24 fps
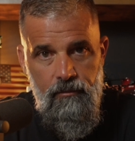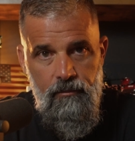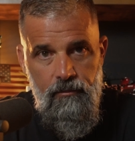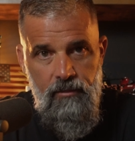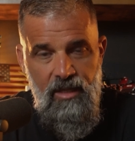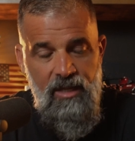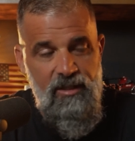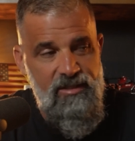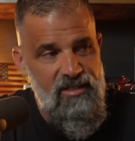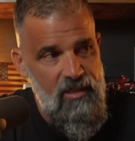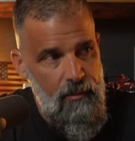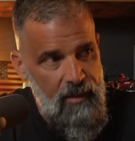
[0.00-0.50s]

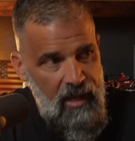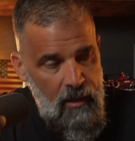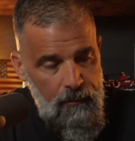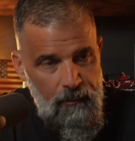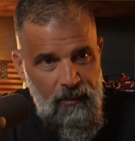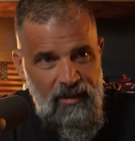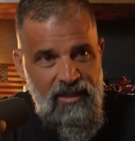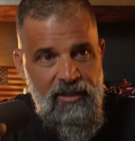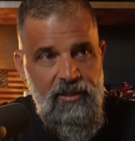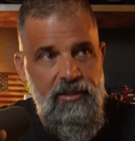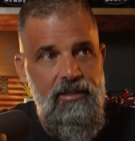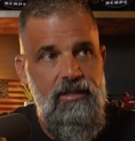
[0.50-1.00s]
And it's about
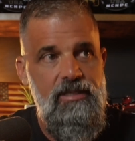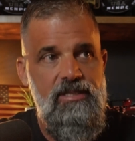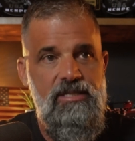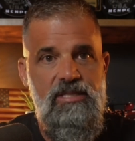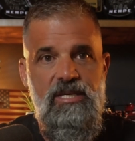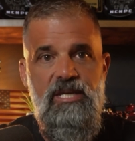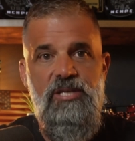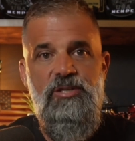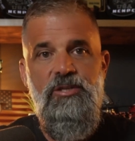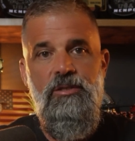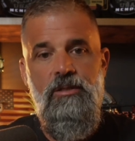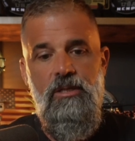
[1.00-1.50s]

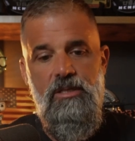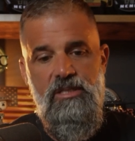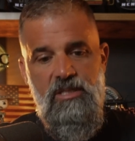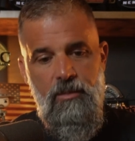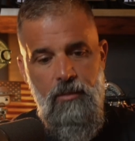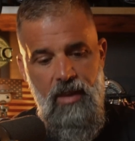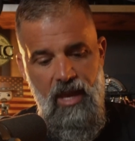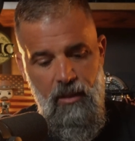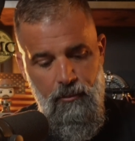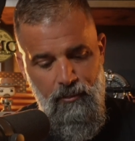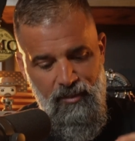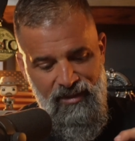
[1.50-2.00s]
periodization. It's
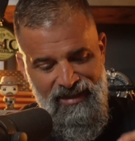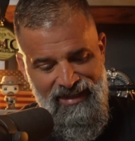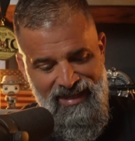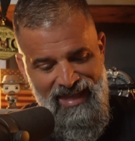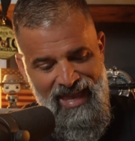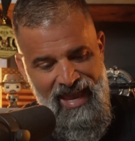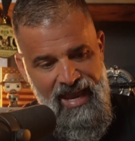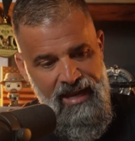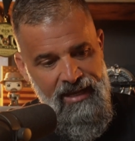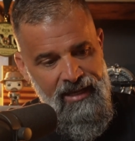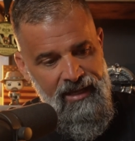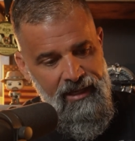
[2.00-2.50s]
about
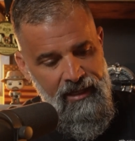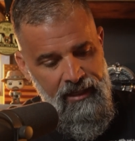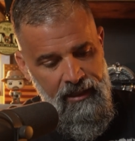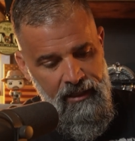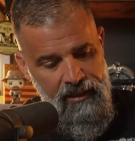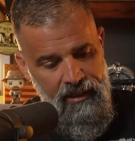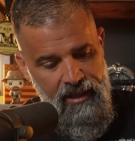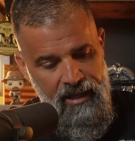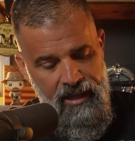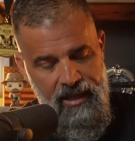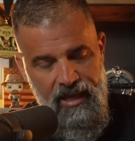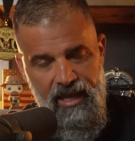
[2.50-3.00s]
planning
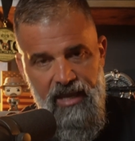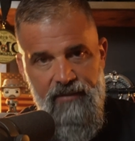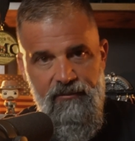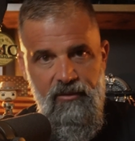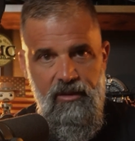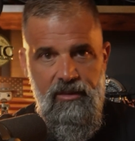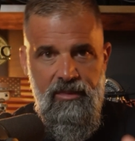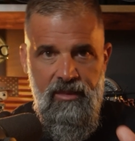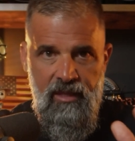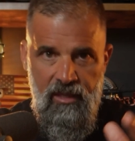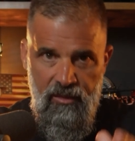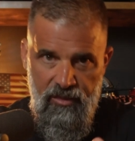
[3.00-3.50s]

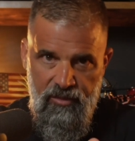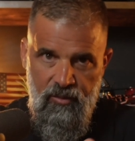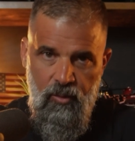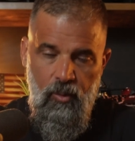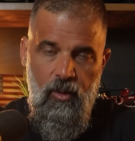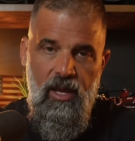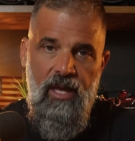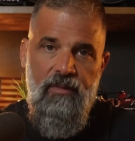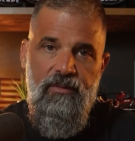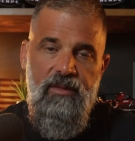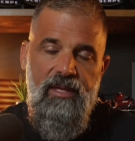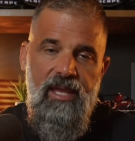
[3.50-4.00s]
everything
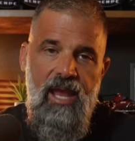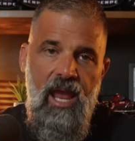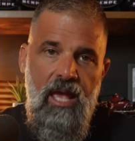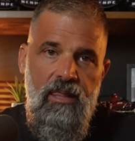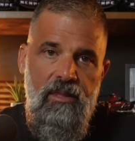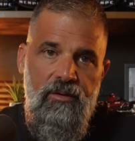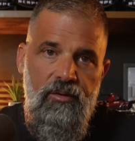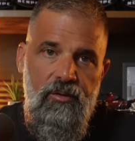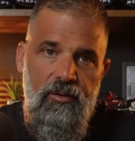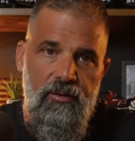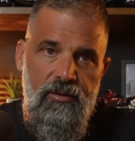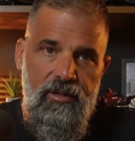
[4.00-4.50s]
throughout the
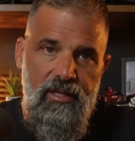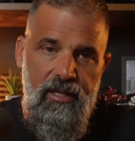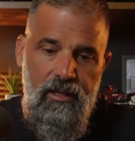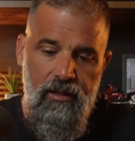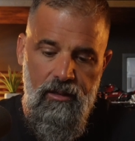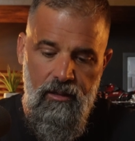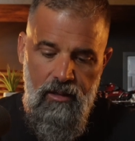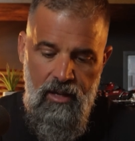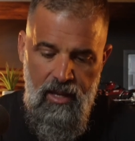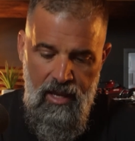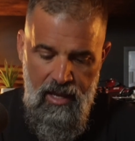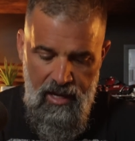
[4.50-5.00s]
calendar
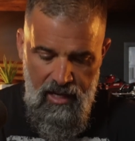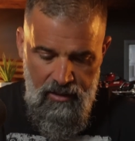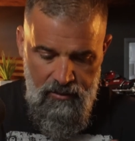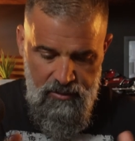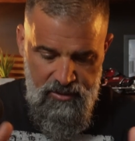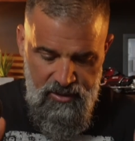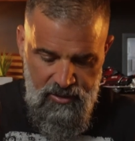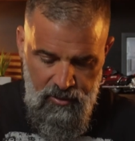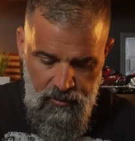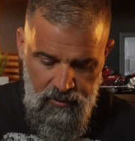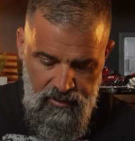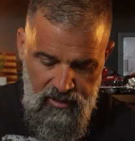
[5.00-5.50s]
year. And
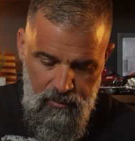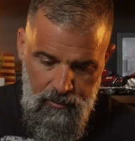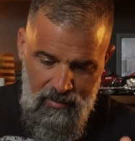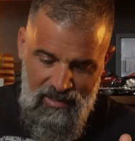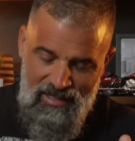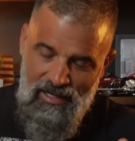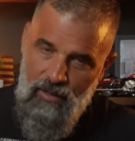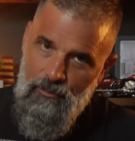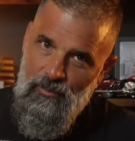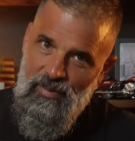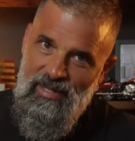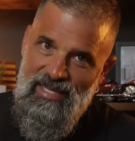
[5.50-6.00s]
there's going to be
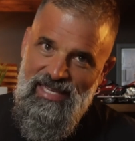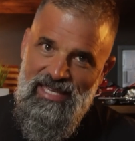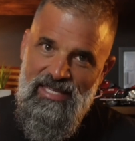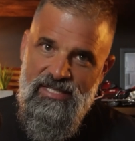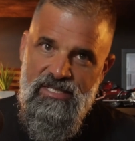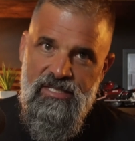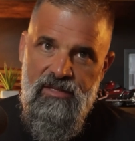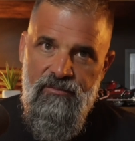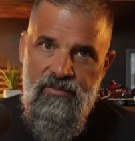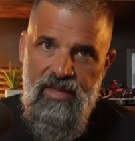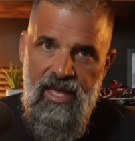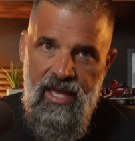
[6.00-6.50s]
a
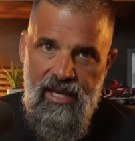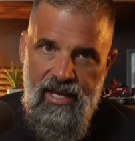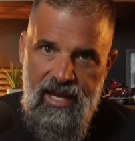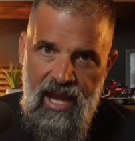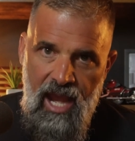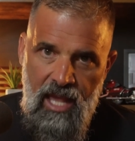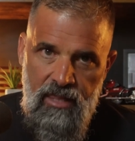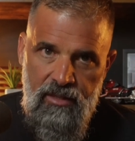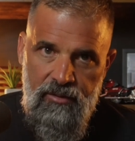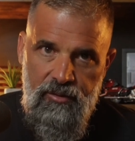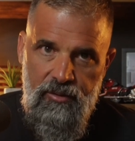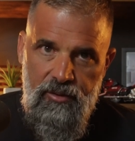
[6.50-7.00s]
piece of that
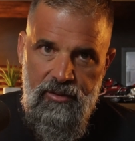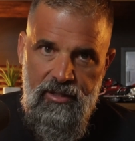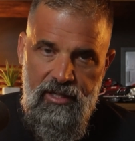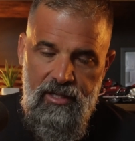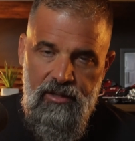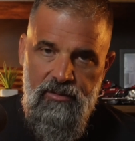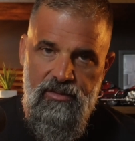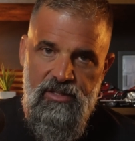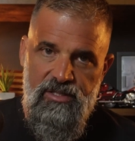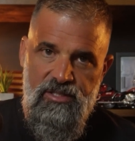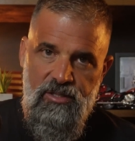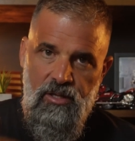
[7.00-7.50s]
calendar
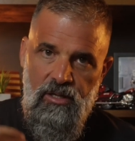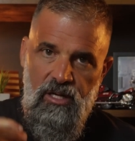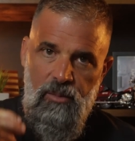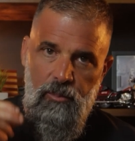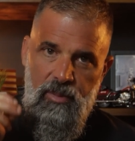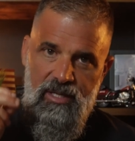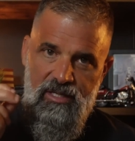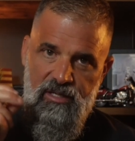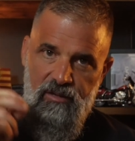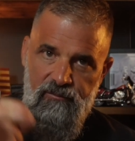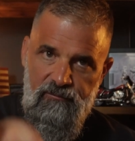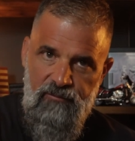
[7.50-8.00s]
year that's going to
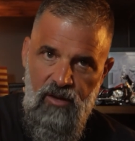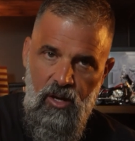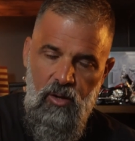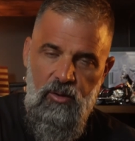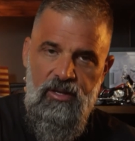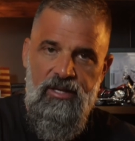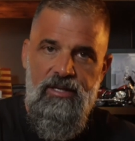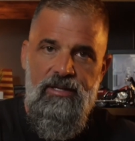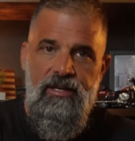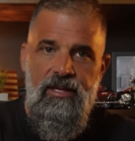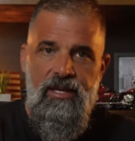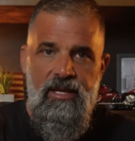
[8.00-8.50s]
be
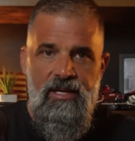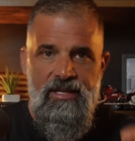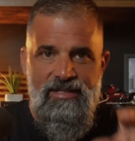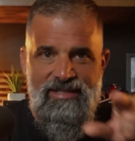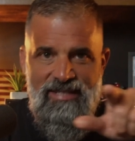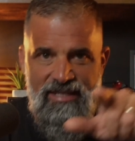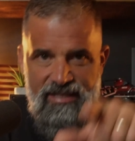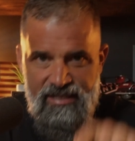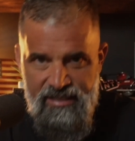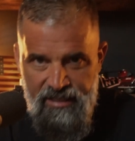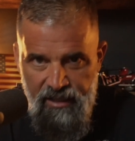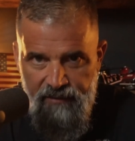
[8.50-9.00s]
devoted
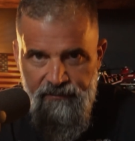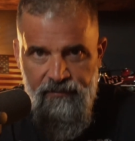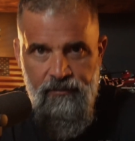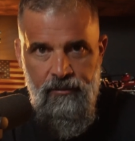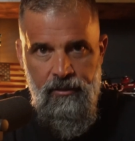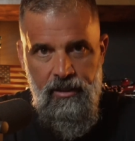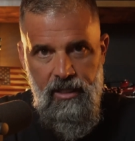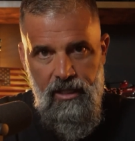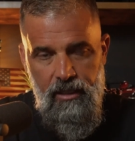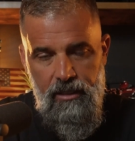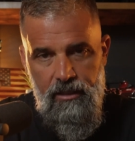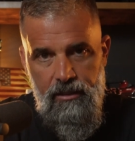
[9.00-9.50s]
to
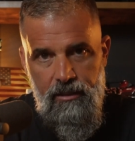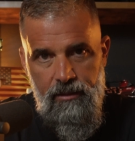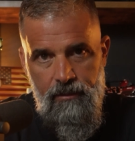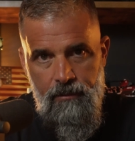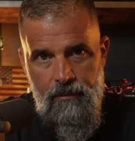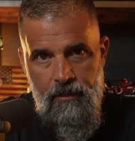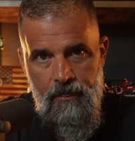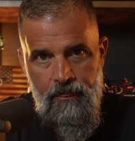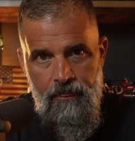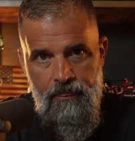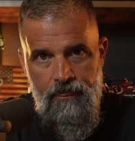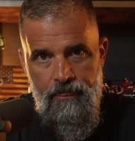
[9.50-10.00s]
suffering
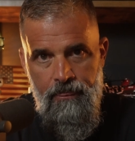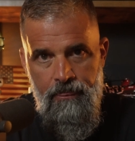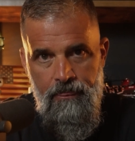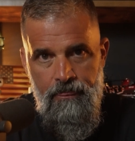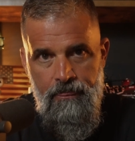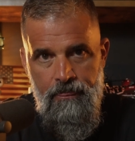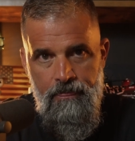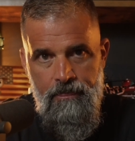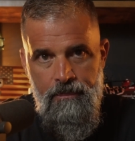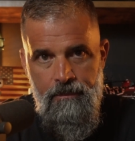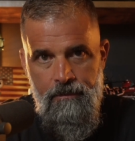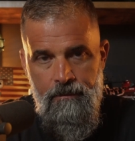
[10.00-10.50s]

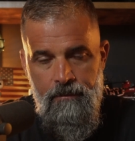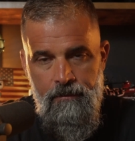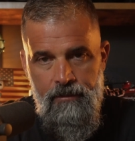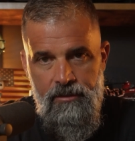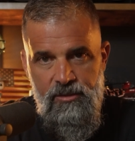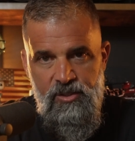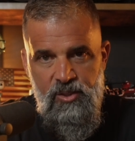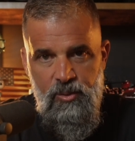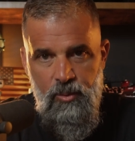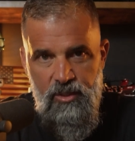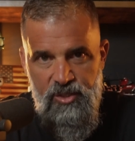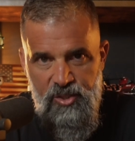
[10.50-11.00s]

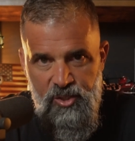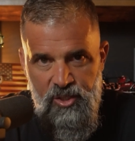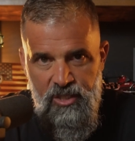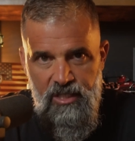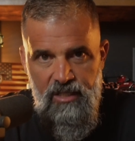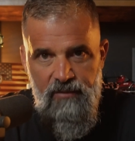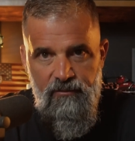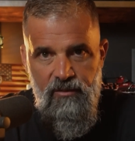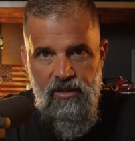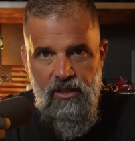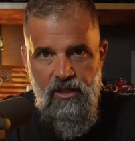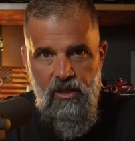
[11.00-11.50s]
to
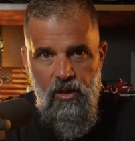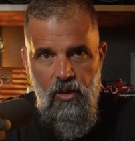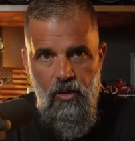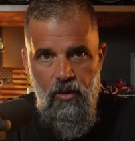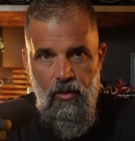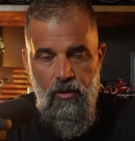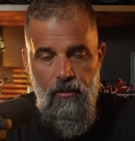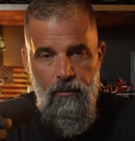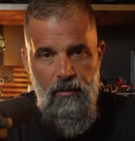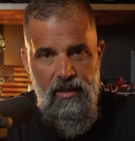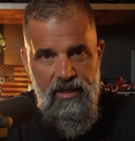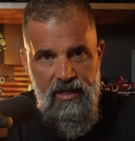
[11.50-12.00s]
achieve the
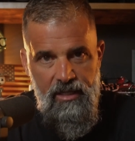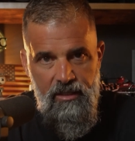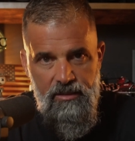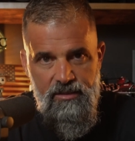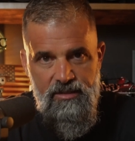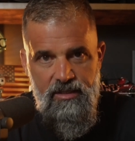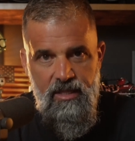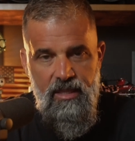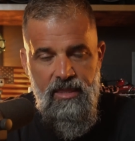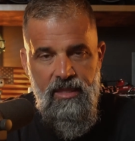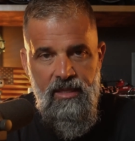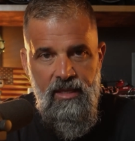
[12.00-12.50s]
goal. But
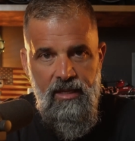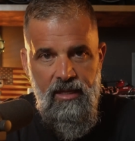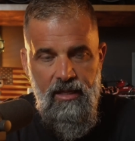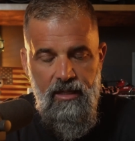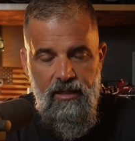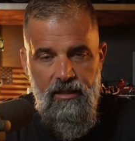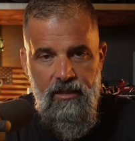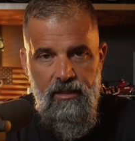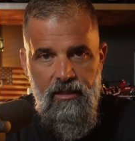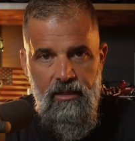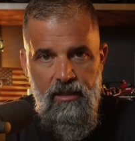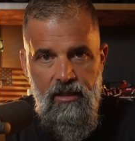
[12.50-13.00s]
here's the thing.
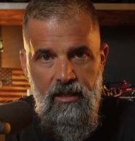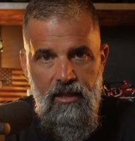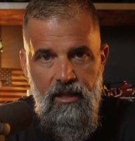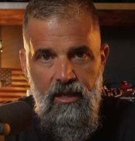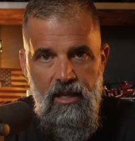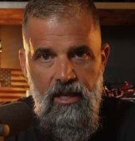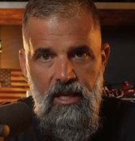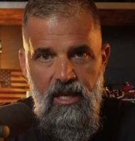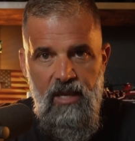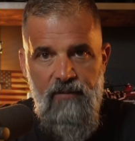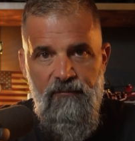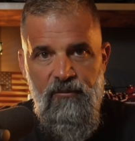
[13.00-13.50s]

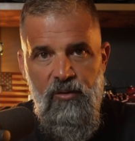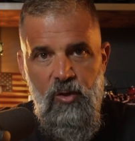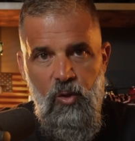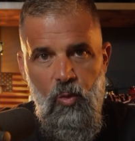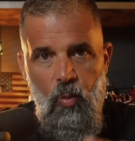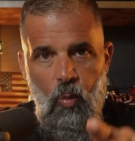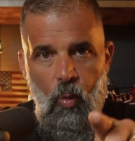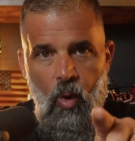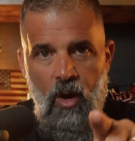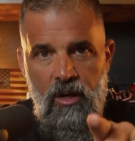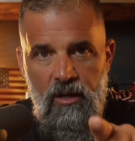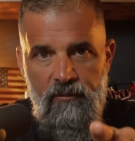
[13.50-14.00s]
If you're
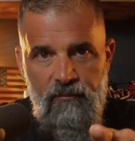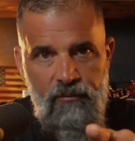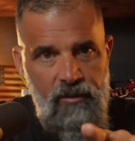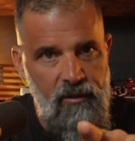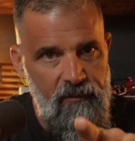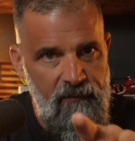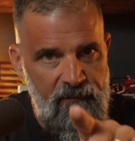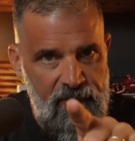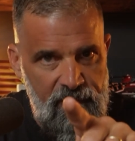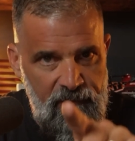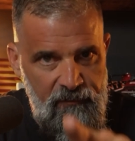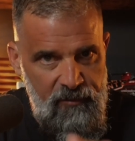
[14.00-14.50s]
one of the
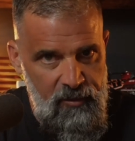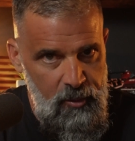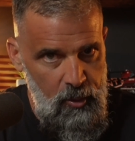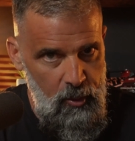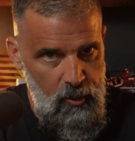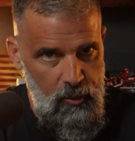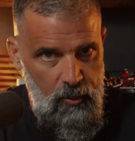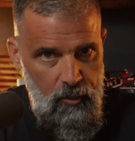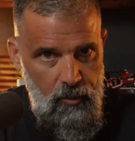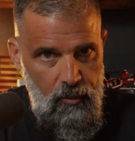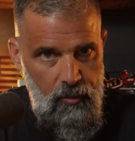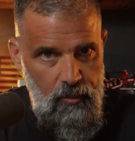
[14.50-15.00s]

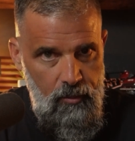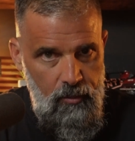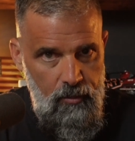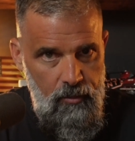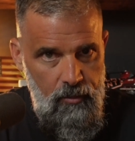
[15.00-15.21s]
few